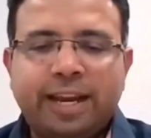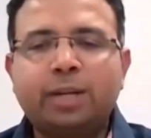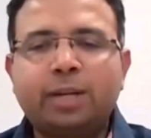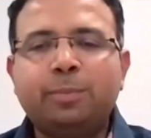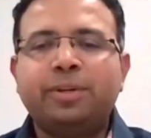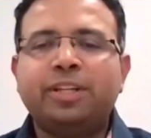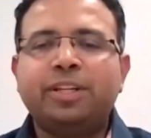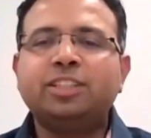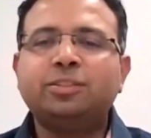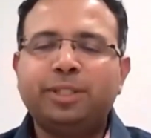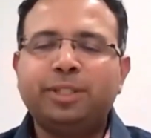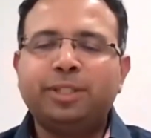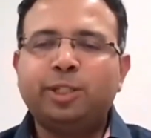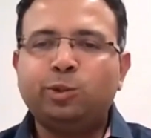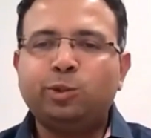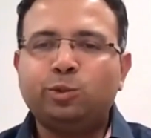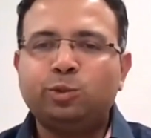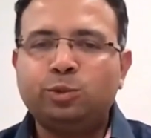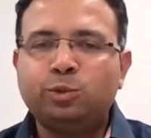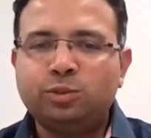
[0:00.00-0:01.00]
that brings
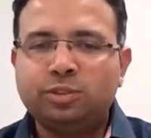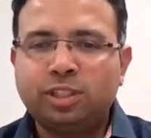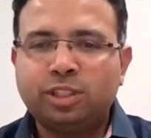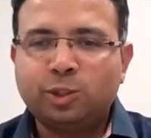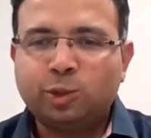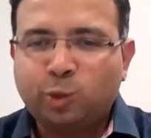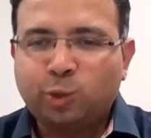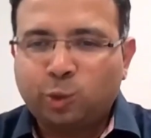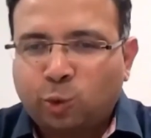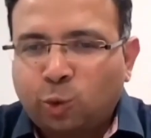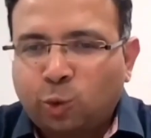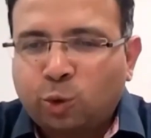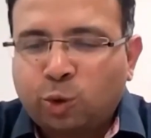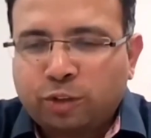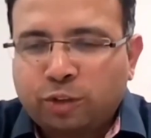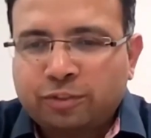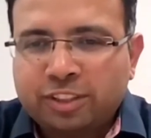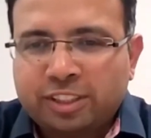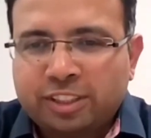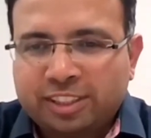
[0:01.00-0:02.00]
me to the
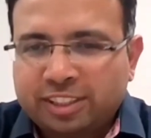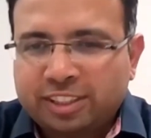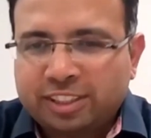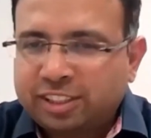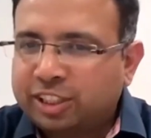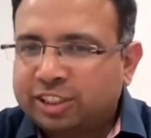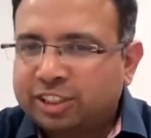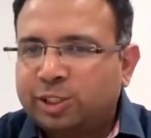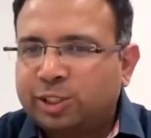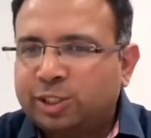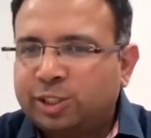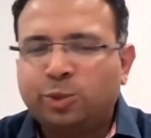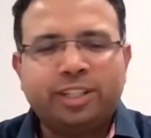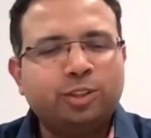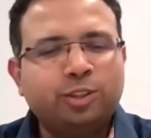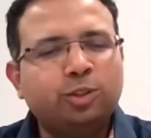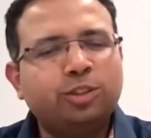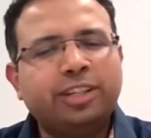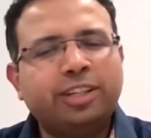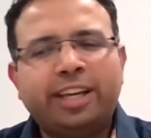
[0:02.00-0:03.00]
core of the discussion
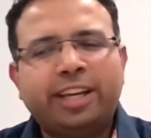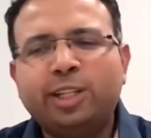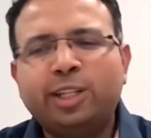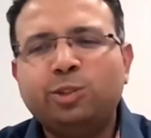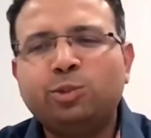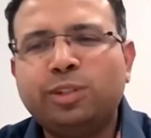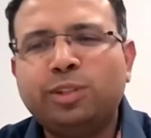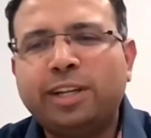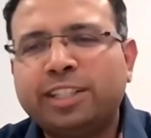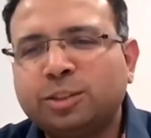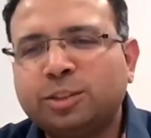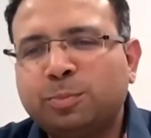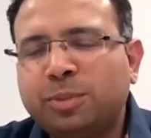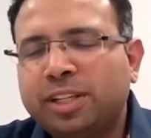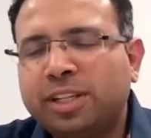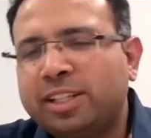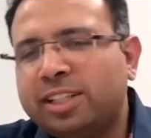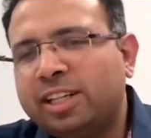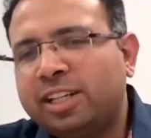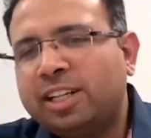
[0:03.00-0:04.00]
today. So can you
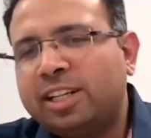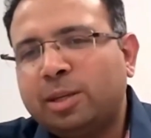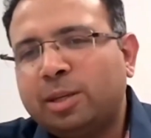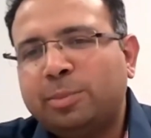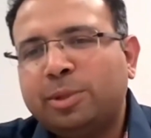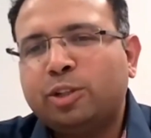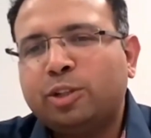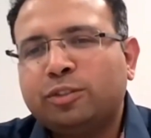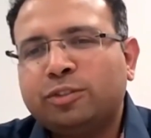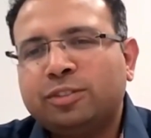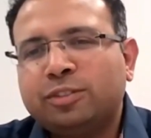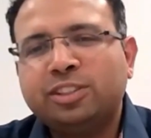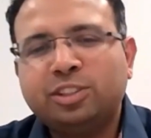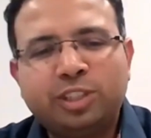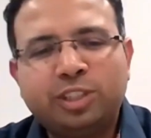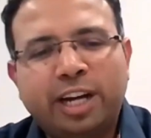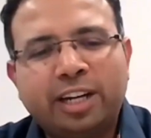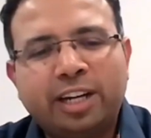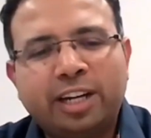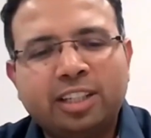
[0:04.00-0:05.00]
explain a little bit of the
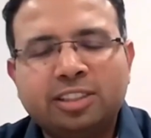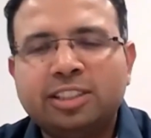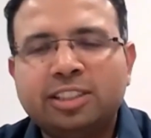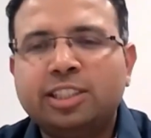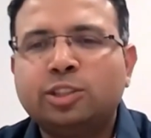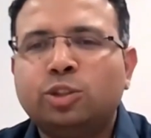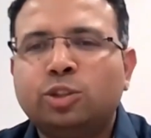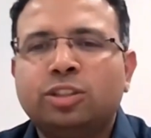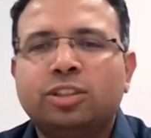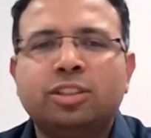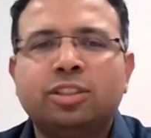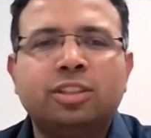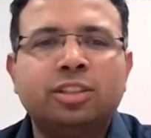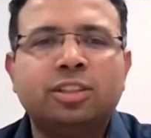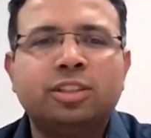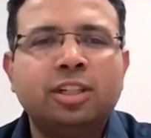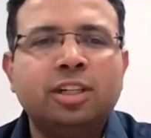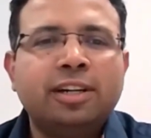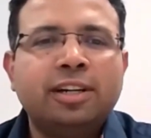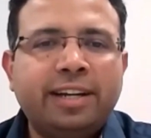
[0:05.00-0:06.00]
strategies or
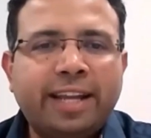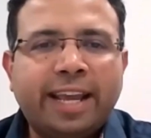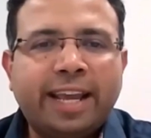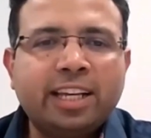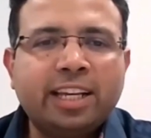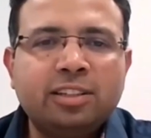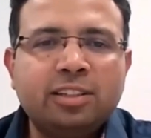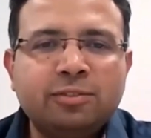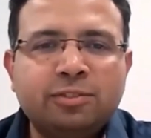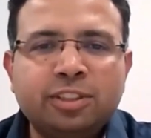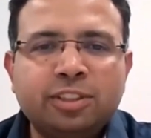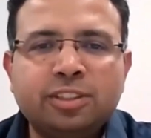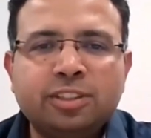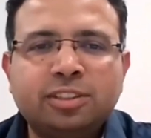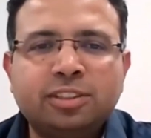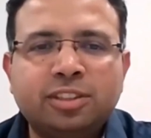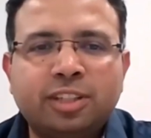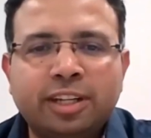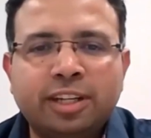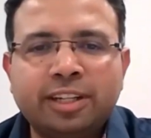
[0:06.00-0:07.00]
the tech
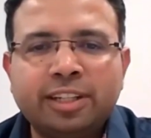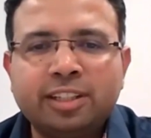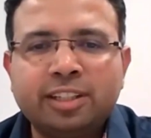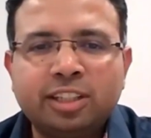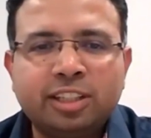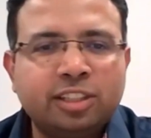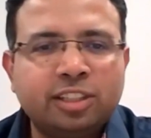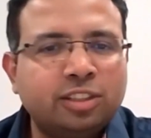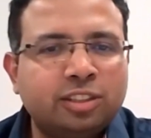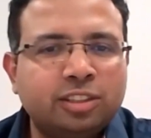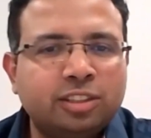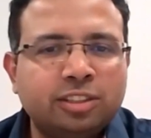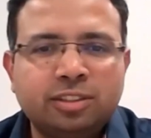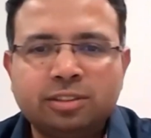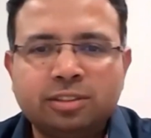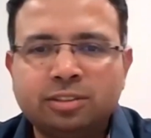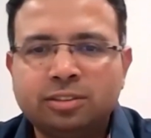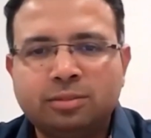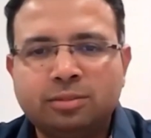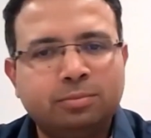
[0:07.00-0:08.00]
which is running the
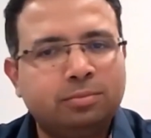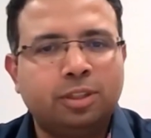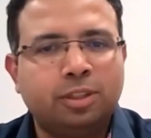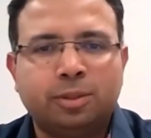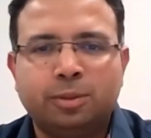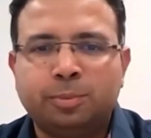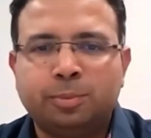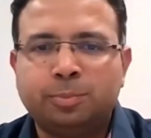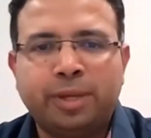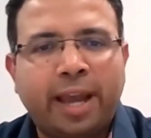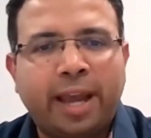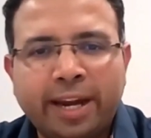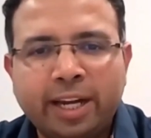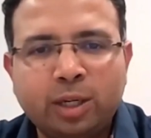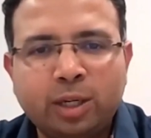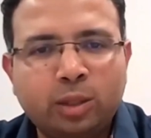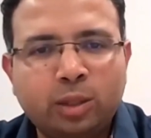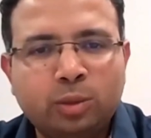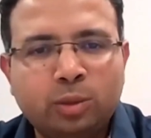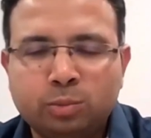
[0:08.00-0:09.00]
engine
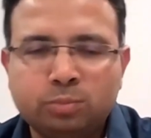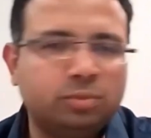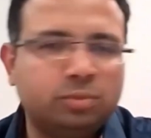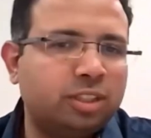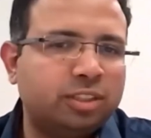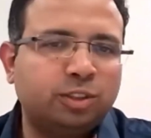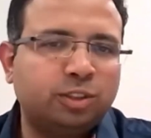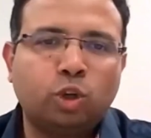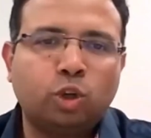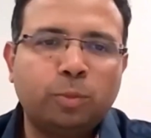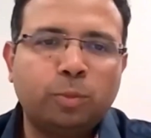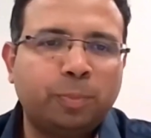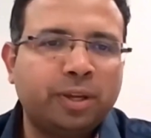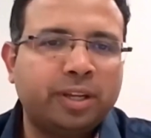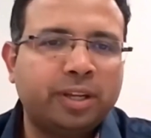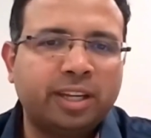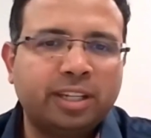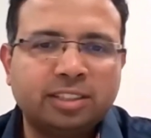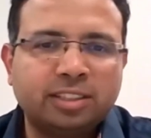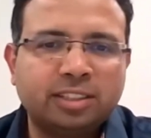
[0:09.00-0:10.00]
behind the
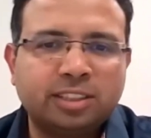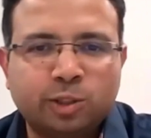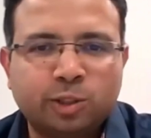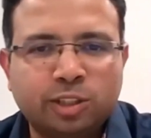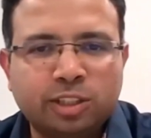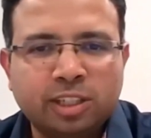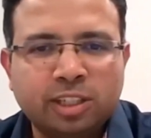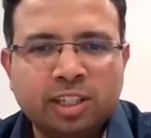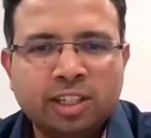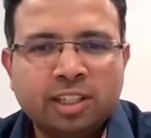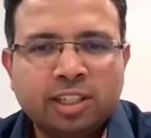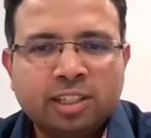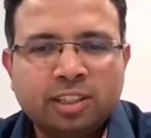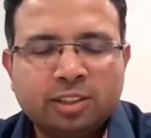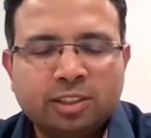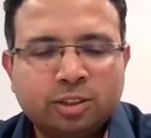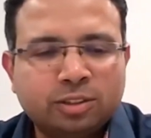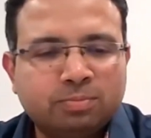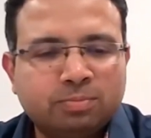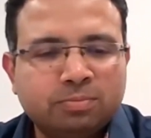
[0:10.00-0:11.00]
stock pickings and all?
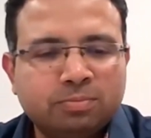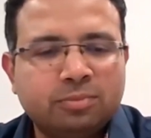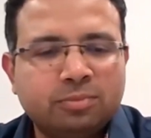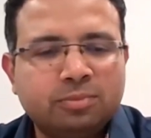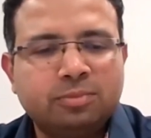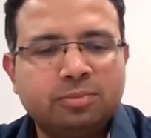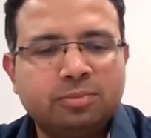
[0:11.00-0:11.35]
So